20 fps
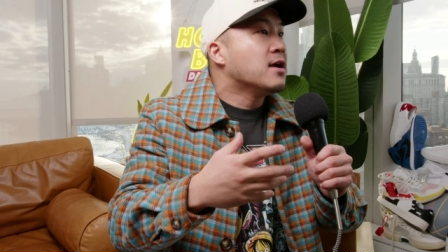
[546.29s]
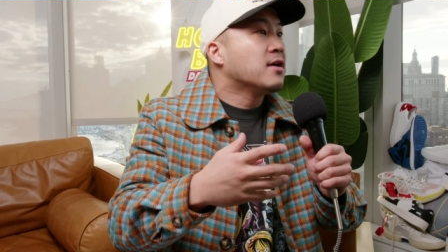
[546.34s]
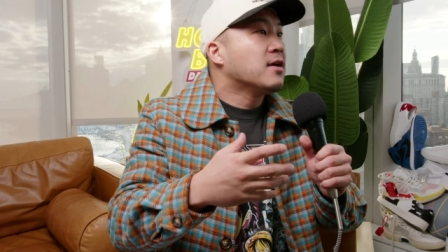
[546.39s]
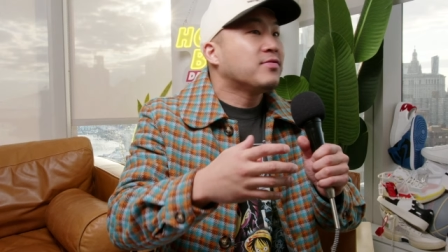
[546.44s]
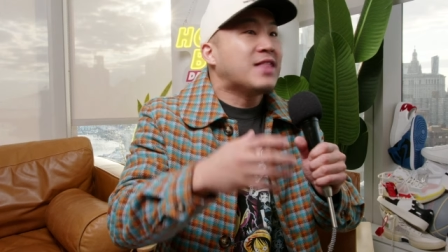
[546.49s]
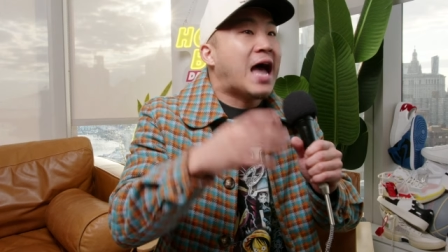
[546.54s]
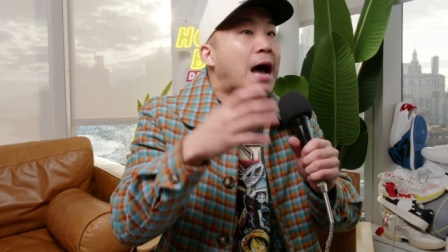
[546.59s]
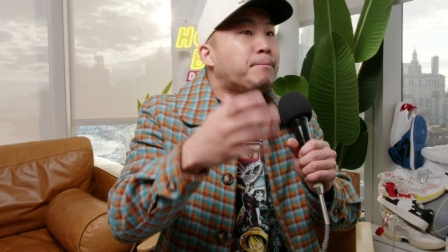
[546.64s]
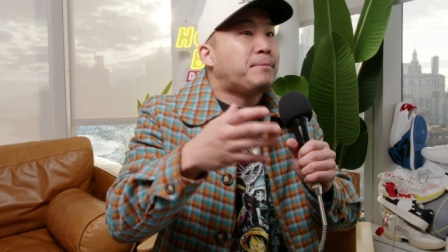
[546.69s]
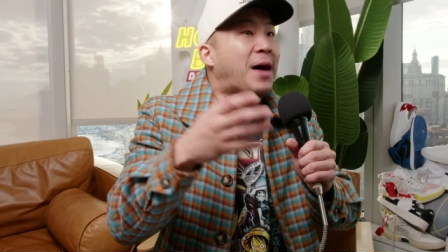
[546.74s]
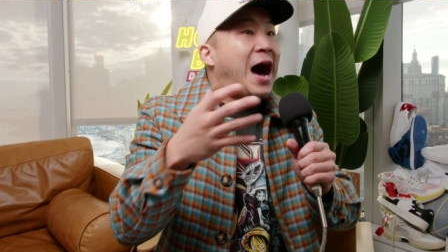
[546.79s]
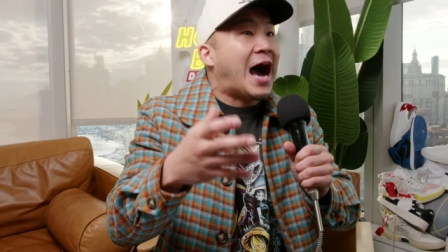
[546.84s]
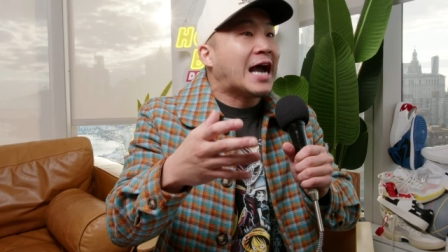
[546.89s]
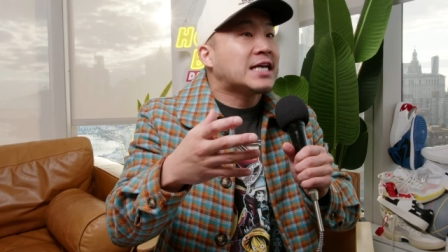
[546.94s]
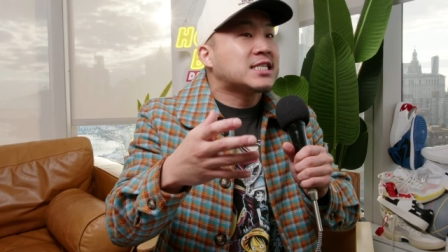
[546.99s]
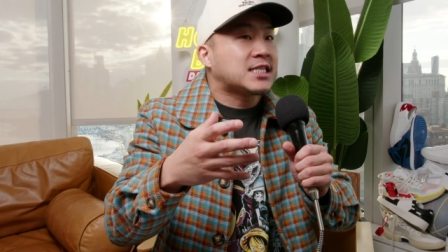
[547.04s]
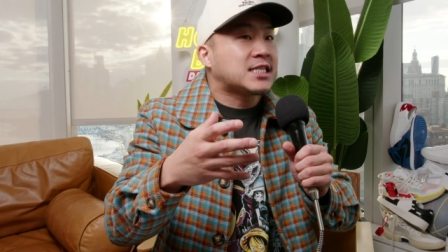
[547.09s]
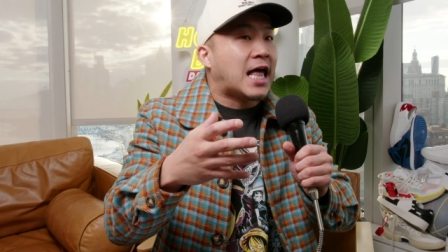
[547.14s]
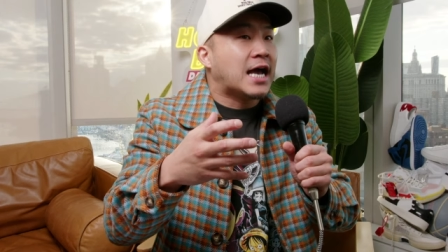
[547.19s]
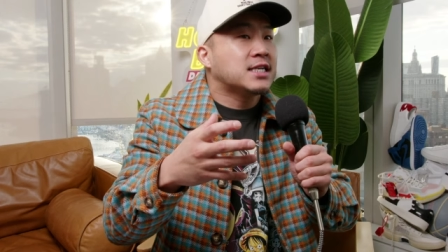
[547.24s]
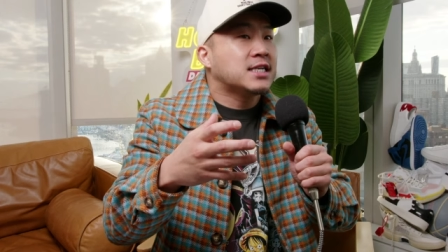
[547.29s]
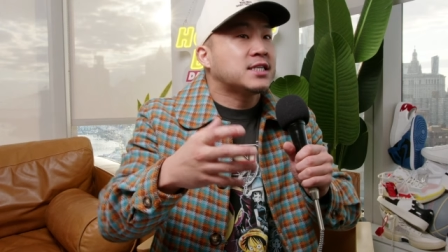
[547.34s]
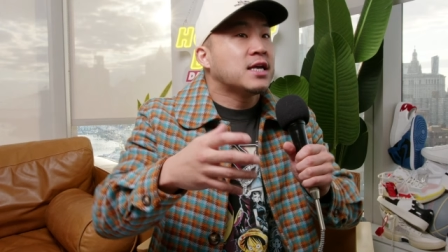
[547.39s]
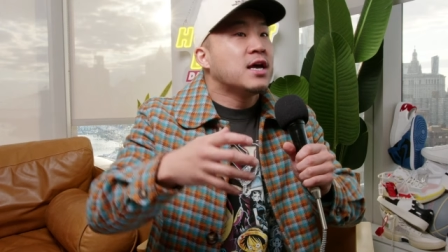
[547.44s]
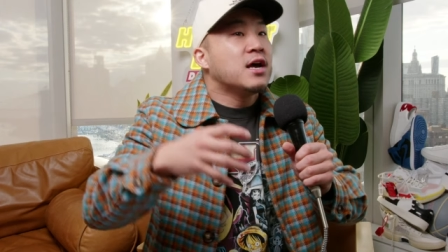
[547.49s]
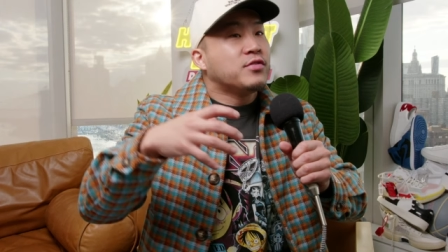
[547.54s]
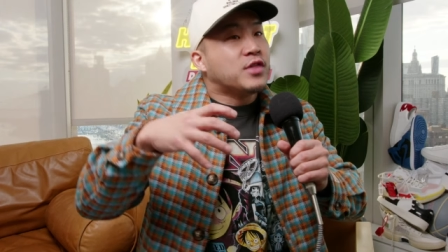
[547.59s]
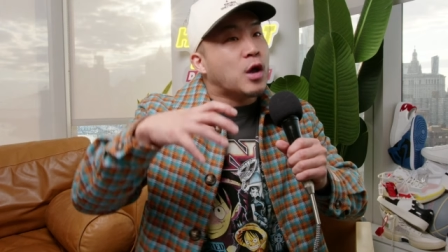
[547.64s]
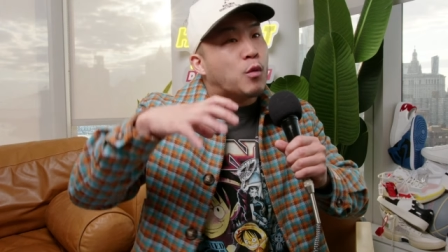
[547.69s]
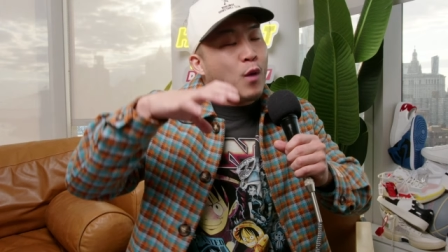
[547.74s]
that pie slice
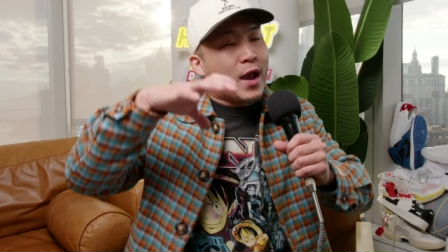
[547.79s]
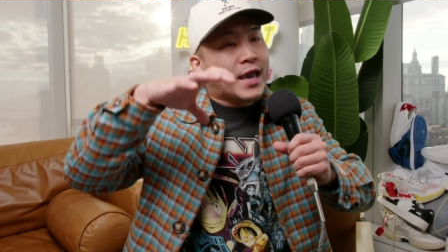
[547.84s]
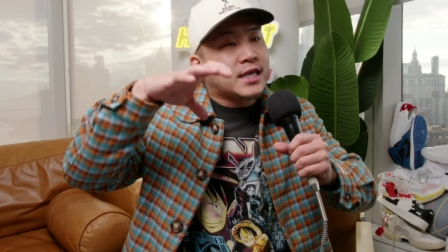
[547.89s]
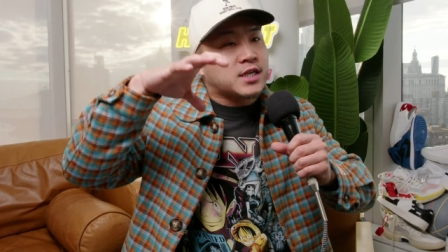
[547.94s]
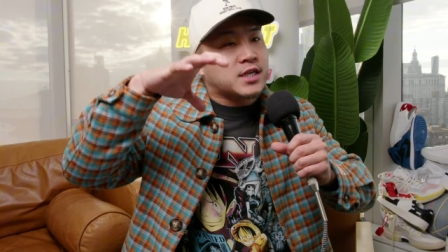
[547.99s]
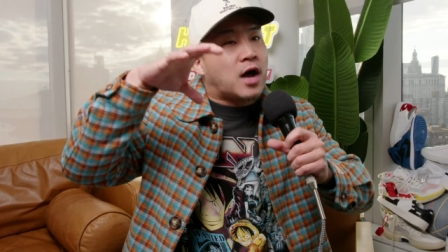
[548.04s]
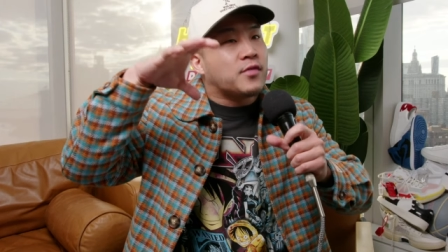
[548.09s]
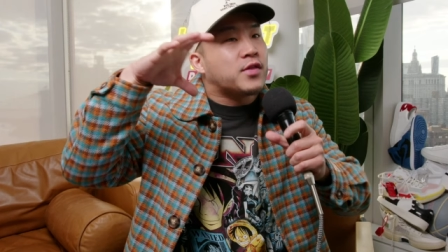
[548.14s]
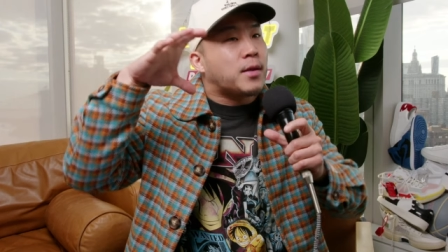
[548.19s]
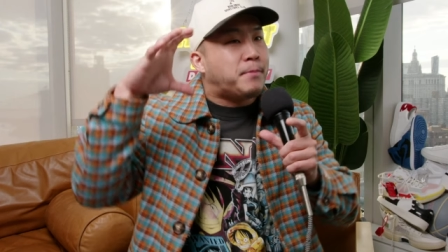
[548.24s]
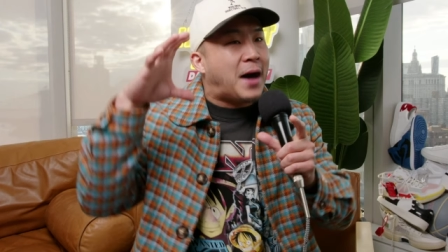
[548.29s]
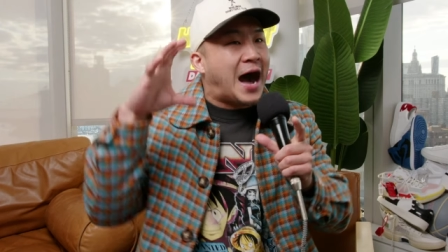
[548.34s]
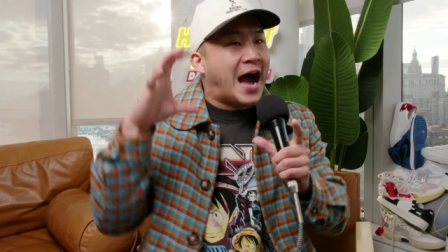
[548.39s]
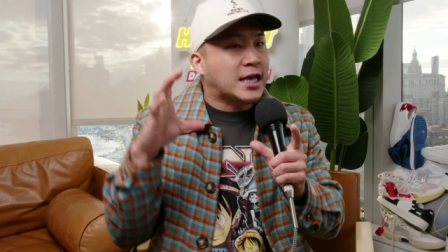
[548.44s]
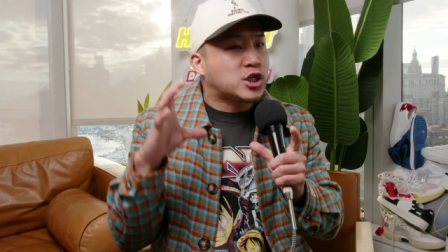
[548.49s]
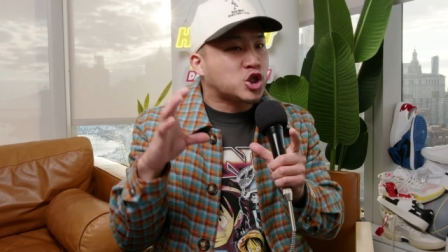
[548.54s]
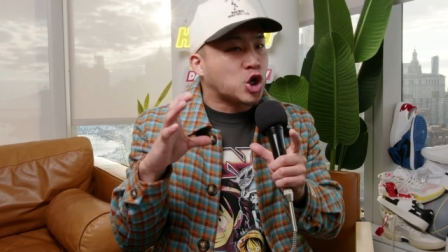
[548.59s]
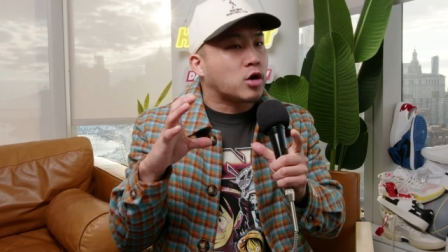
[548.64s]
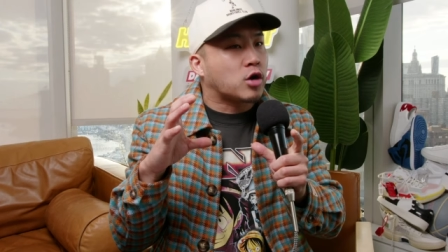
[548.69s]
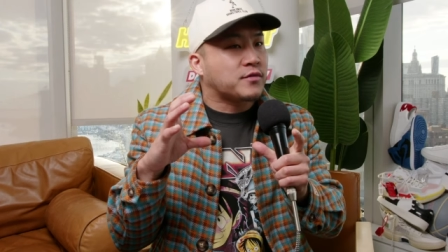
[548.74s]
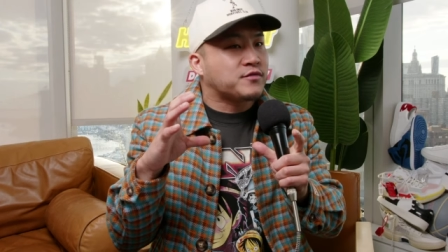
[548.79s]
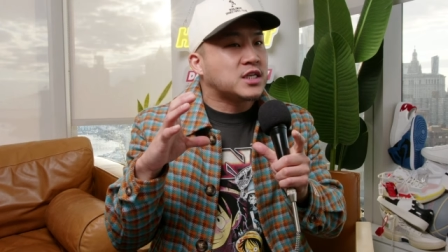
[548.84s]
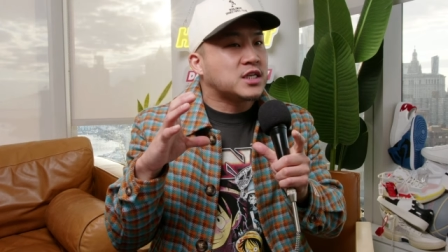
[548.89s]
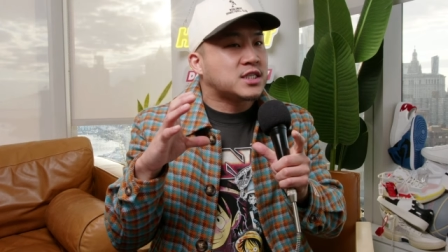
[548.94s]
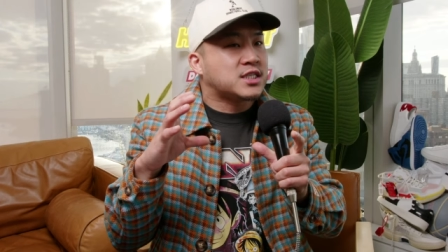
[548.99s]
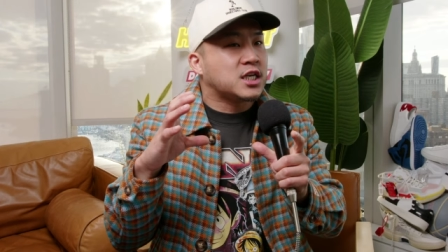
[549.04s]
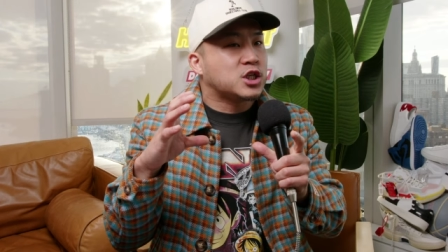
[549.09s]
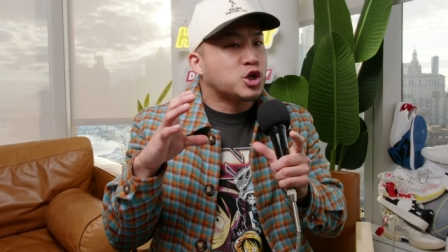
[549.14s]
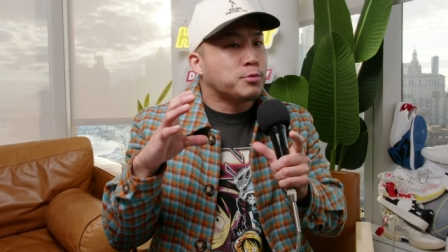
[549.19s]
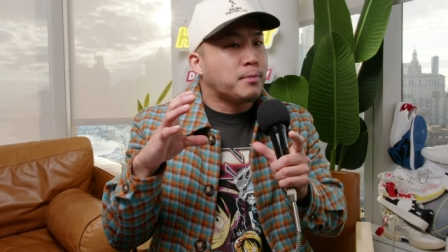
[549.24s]
that weighs on the pie chart of
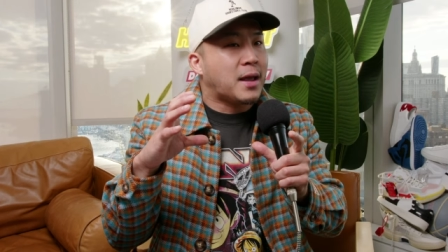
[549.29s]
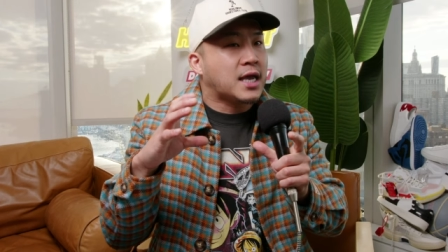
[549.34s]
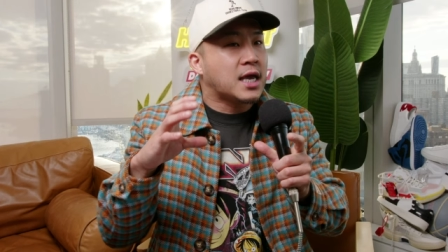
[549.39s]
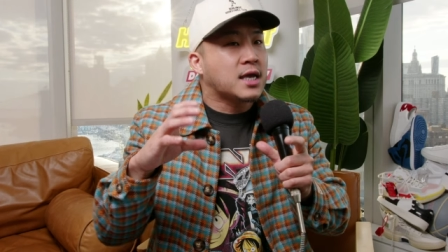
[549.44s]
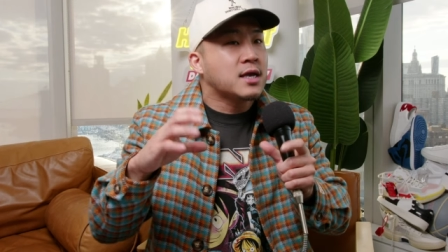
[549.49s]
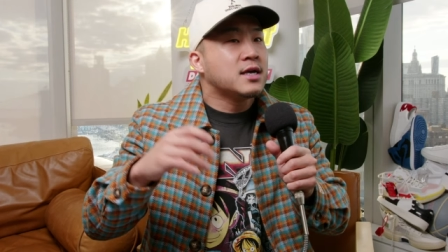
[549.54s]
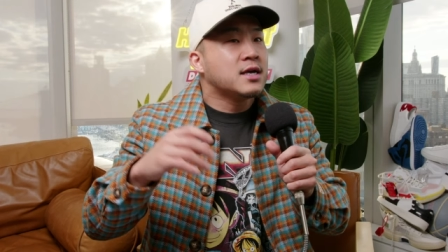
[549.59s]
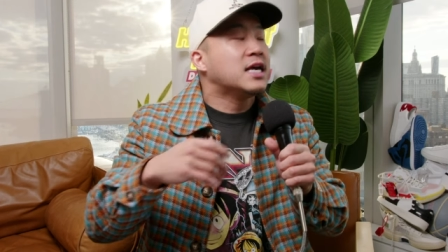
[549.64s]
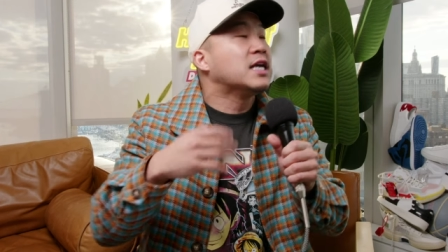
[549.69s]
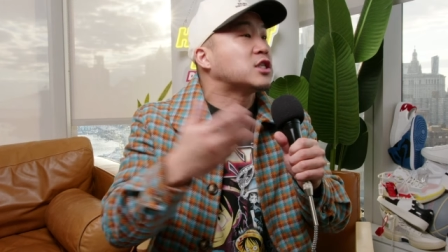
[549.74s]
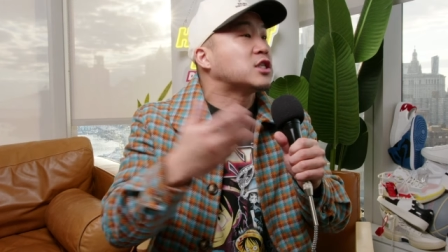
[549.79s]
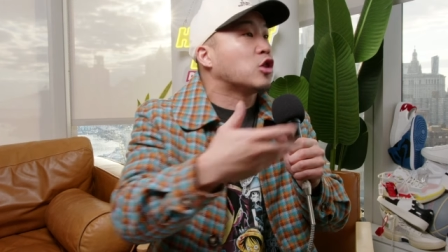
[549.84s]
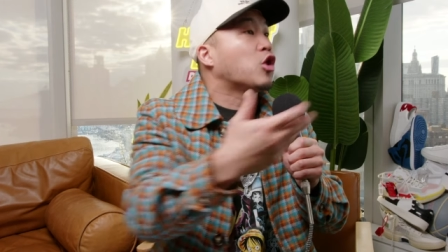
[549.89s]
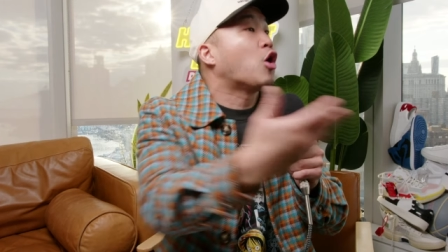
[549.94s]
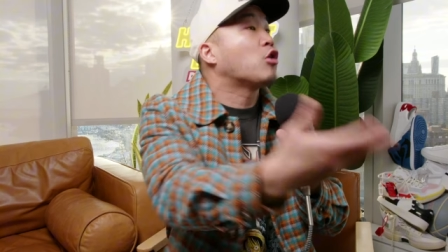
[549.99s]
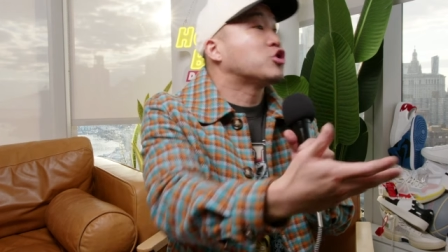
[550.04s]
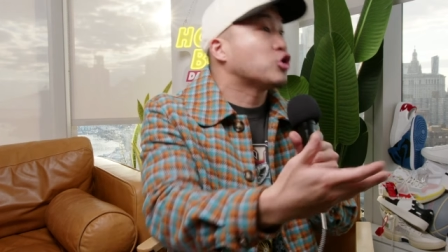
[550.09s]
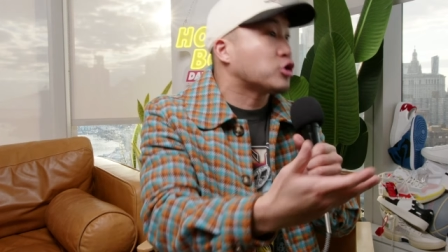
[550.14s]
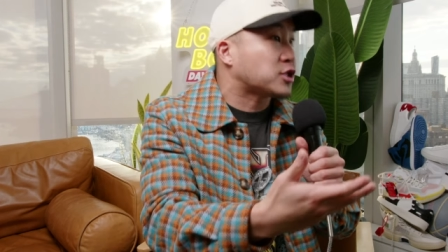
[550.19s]
decision making is a larger